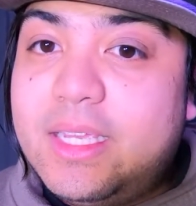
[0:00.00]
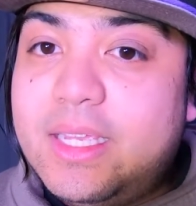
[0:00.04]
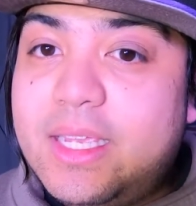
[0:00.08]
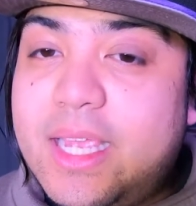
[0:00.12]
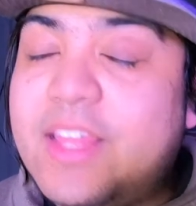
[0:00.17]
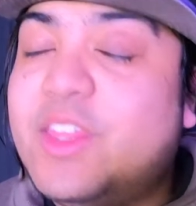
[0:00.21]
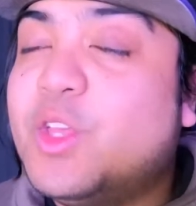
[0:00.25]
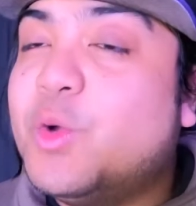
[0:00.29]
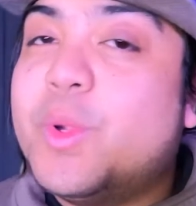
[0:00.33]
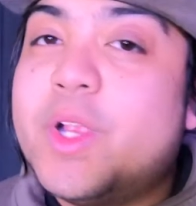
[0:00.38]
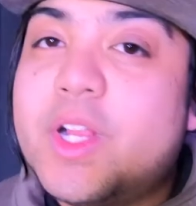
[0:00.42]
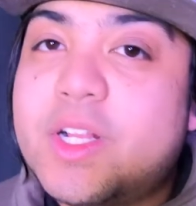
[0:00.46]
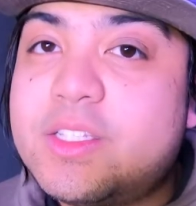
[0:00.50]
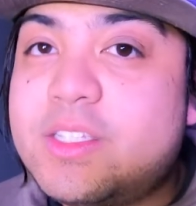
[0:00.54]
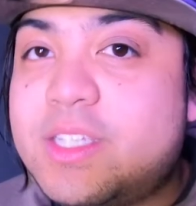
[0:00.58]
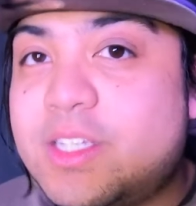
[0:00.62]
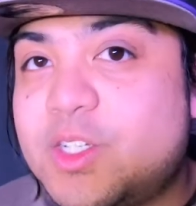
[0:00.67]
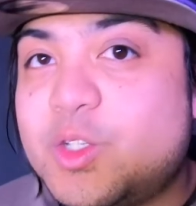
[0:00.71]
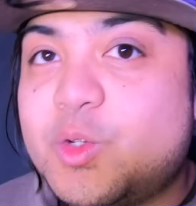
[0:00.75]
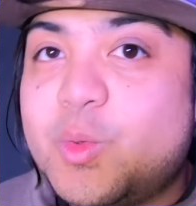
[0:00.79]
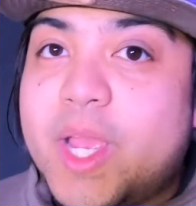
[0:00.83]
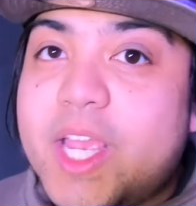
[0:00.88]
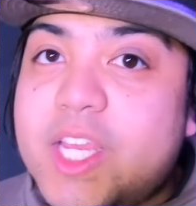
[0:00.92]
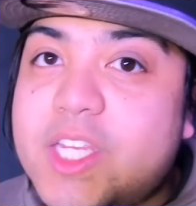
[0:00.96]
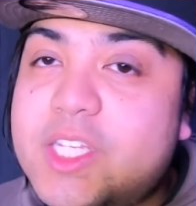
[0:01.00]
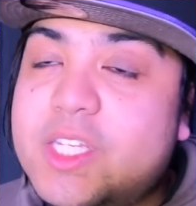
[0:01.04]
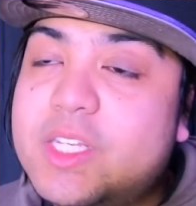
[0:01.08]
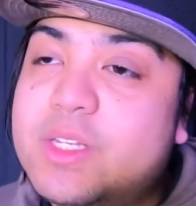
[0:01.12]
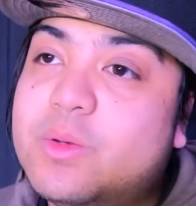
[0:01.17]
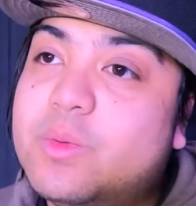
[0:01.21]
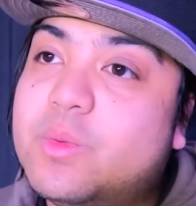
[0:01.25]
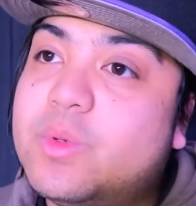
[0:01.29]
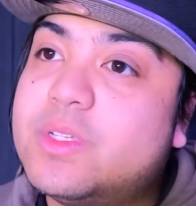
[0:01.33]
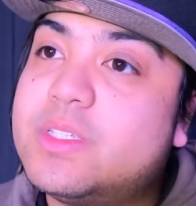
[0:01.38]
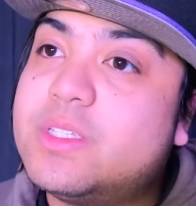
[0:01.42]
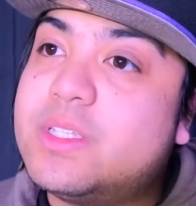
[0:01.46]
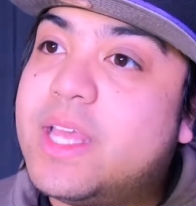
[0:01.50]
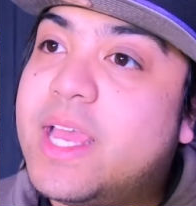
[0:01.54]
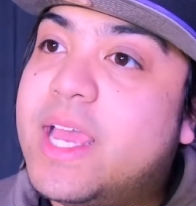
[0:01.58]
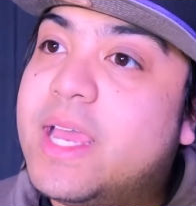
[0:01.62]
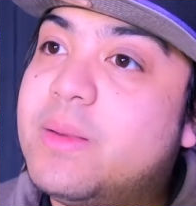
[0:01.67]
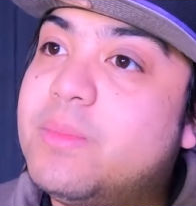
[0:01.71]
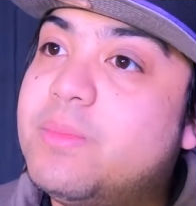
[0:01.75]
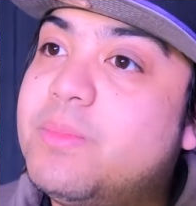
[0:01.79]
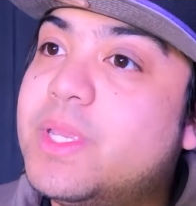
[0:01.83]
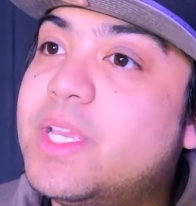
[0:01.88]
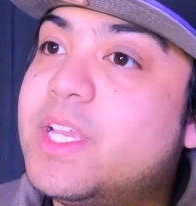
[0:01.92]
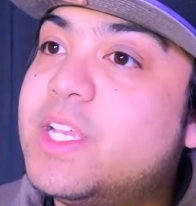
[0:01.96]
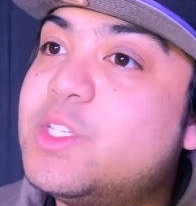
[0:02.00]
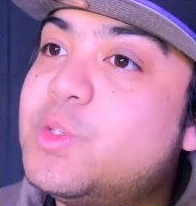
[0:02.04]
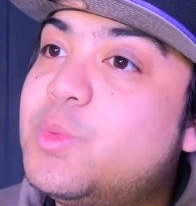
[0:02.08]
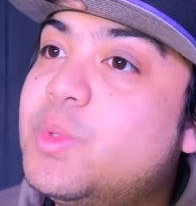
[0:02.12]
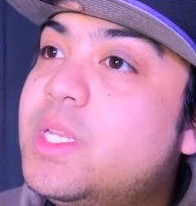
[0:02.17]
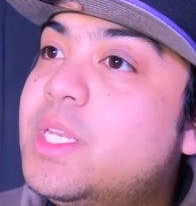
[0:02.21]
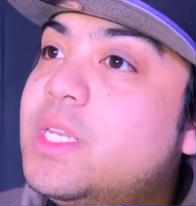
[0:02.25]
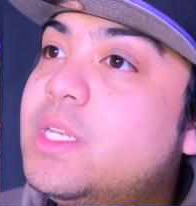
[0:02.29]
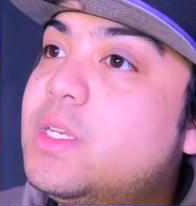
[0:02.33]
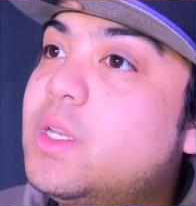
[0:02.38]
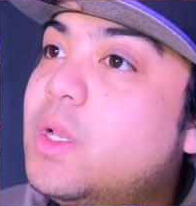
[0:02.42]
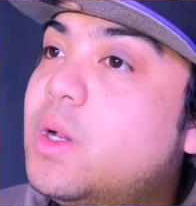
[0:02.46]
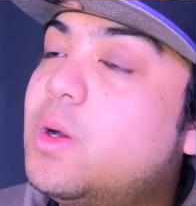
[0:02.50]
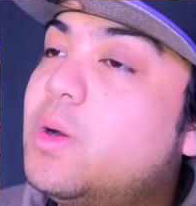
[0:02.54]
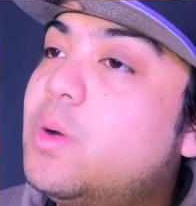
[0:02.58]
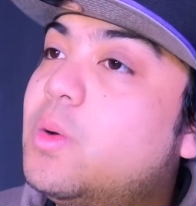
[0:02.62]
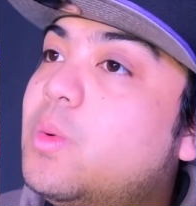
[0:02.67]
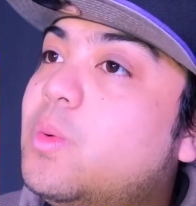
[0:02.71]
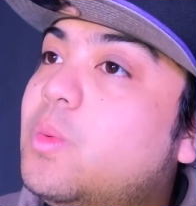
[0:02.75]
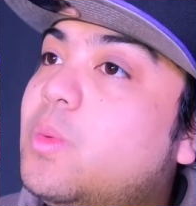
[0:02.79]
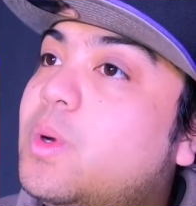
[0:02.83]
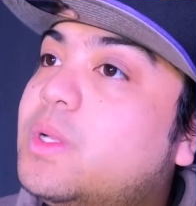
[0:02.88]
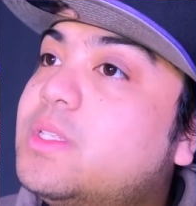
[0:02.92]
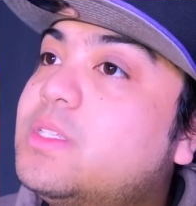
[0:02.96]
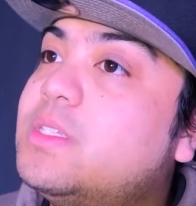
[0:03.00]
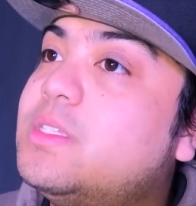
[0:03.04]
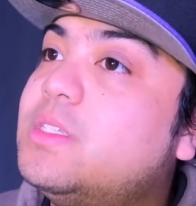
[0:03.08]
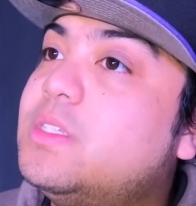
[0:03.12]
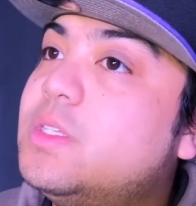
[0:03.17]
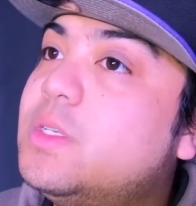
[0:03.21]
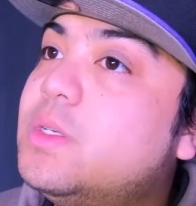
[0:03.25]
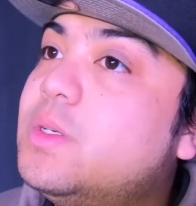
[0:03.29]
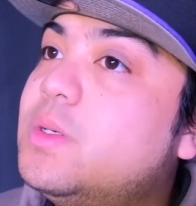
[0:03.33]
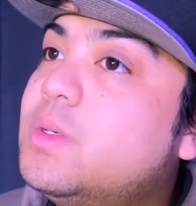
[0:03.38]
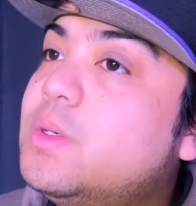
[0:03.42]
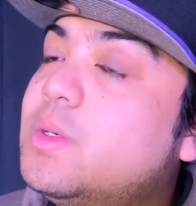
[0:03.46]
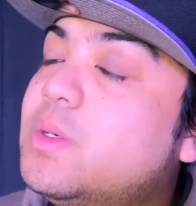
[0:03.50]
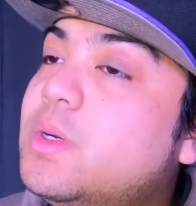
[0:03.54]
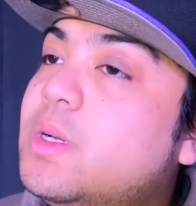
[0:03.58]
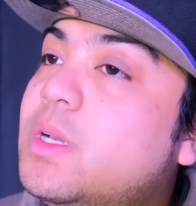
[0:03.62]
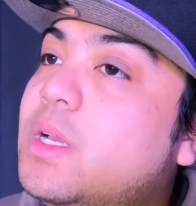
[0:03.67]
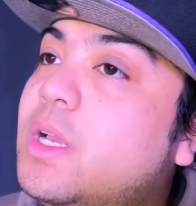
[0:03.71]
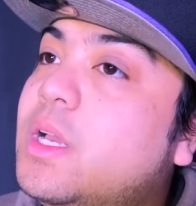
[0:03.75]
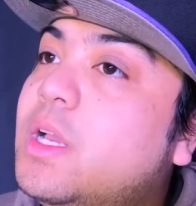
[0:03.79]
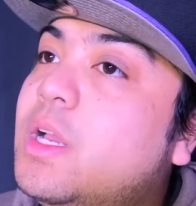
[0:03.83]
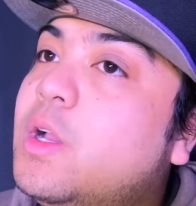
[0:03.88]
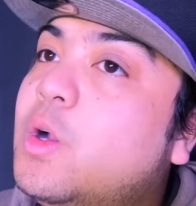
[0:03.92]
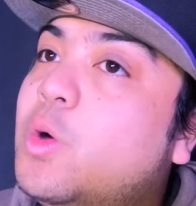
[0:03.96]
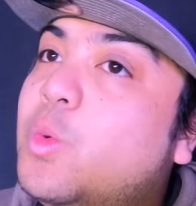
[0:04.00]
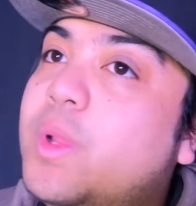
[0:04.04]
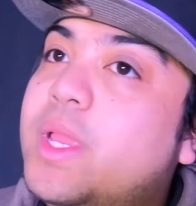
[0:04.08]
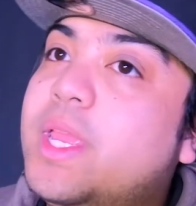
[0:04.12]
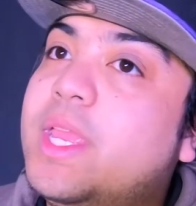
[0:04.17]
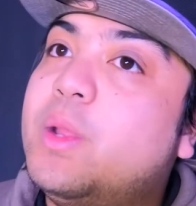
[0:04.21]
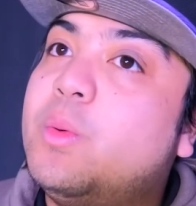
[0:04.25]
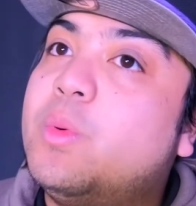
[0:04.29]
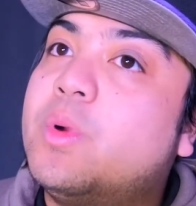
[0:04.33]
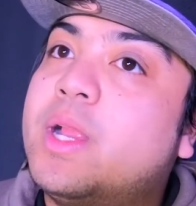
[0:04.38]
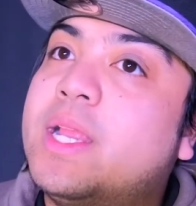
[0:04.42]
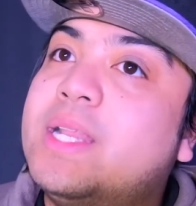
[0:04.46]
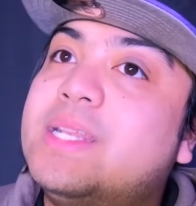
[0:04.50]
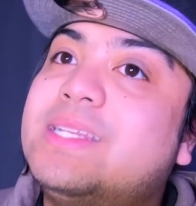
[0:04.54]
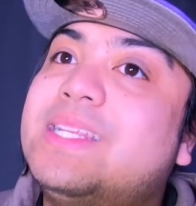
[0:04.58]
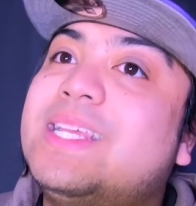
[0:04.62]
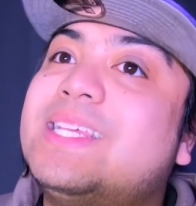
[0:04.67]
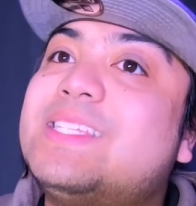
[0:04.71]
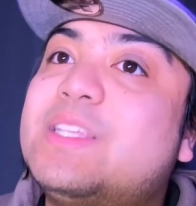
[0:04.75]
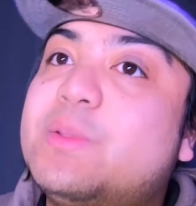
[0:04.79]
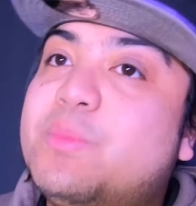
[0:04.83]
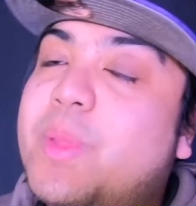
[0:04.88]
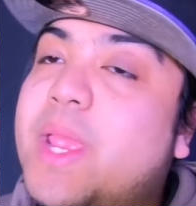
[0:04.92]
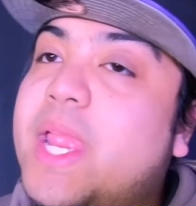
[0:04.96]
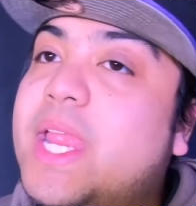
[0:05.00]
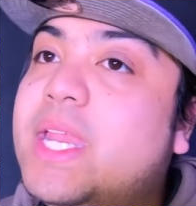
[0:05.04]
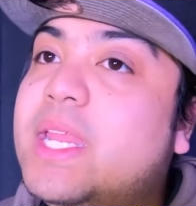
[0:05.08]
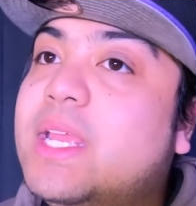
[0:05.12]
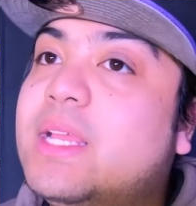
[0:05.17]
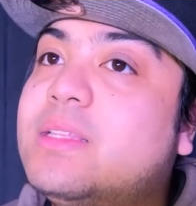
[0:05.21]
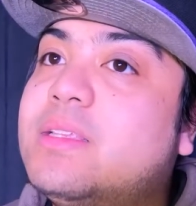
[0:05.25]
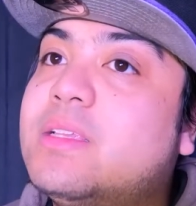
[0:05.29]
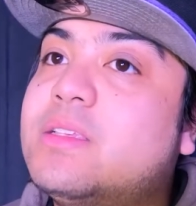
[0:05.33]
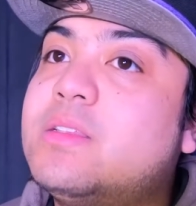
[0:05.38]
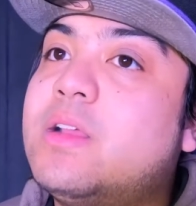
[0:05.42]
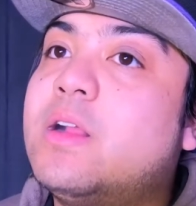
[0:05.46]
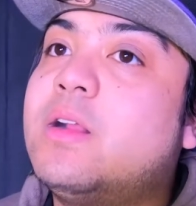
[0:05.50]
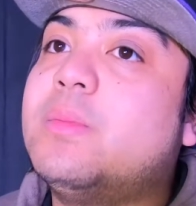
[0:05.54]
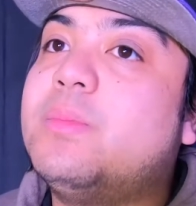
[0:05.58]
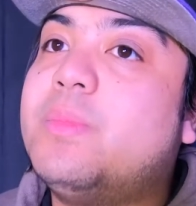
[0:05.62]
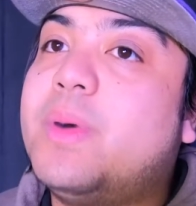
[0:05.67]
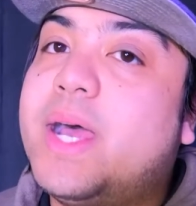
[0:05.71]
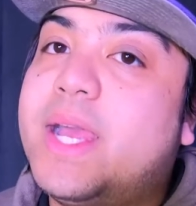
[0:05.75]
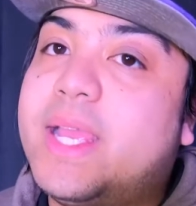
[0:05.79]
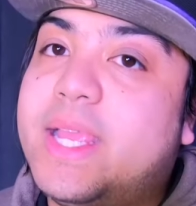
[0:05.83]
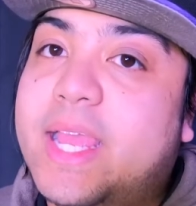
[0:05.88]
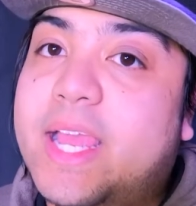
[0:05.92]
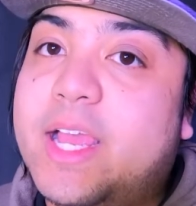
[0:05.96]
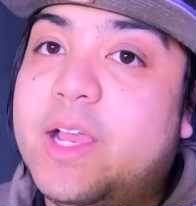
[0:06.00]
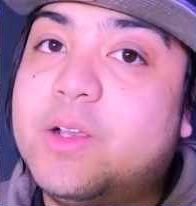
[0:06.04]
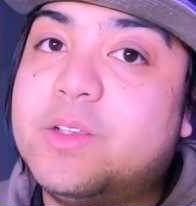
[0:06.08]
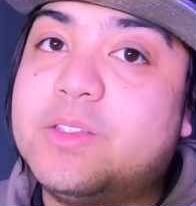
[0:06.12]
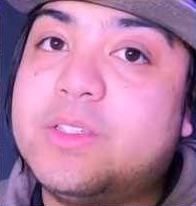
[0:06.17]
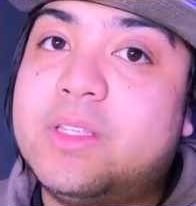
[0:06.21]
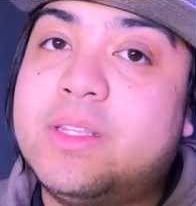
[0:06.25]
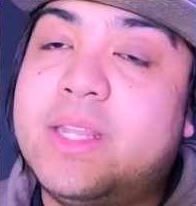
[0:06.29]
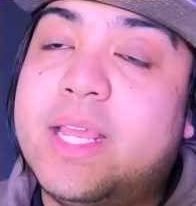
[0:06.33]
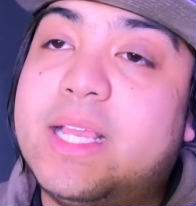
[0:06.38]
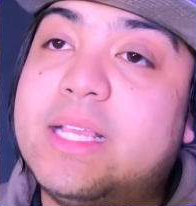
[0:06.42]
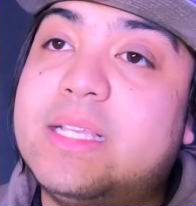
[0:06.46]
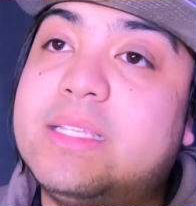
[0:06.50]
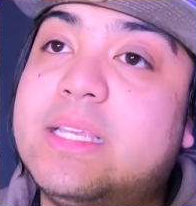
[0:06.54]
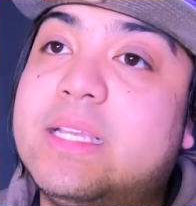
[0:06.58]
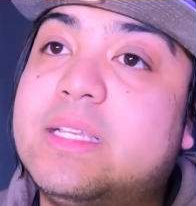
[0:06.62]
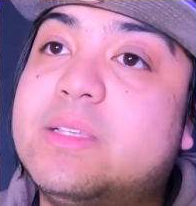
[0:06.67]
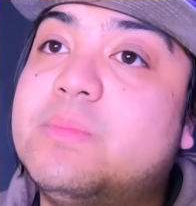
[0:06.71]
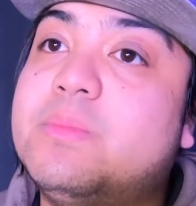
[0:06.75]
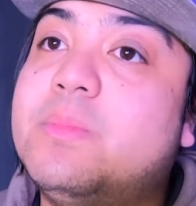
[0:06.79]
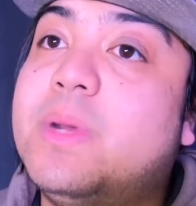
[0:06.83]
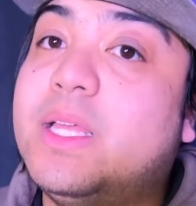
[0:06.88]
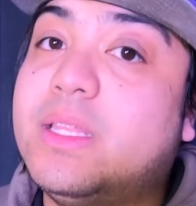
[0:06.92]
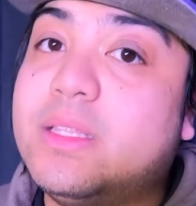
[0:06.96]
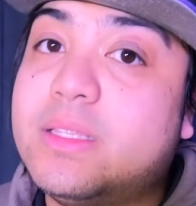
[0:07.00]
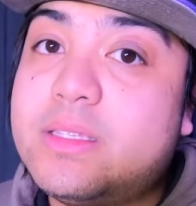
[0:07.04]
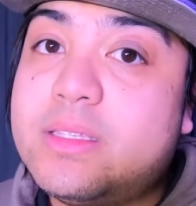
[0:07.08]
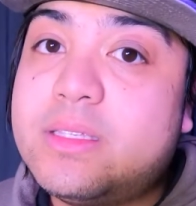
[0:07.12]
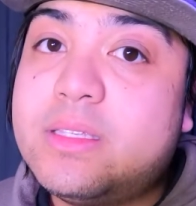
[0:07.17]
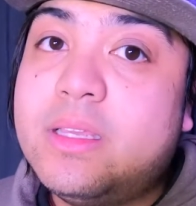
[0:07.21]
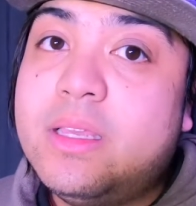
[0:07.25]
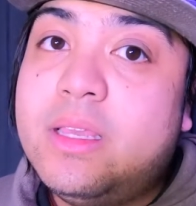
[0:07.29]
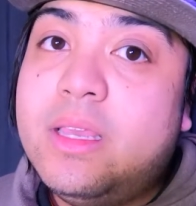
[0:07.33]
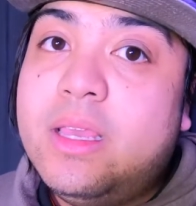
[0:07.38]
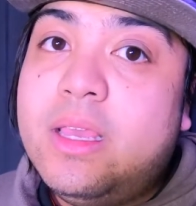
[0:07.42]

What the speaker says: And the weird situation was that because we didn't know what to do, we were anticipating to start buying a house in the next 6 months.